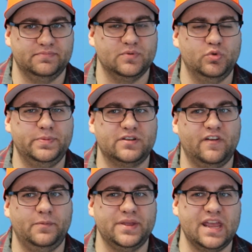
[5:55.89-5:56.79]
will be
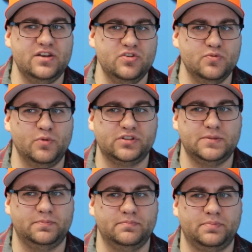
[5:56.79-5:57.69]
developing a new
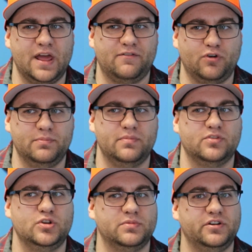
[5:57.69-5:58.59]
multi-platform
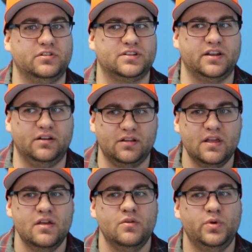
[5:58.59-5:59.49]
Tomb Raider title
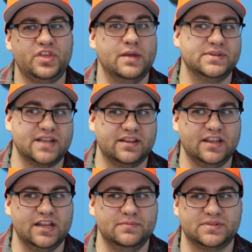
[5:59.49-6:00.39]
with Amazon
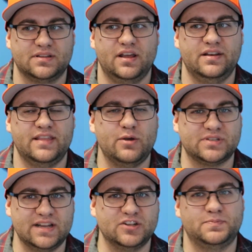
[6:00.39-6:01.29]
Games. That
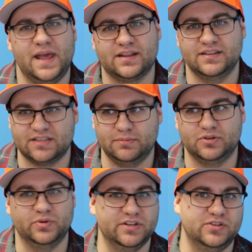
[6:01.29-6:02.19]
was announced back in December
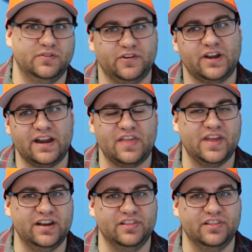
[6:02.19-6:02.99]
22. I figured I'd add that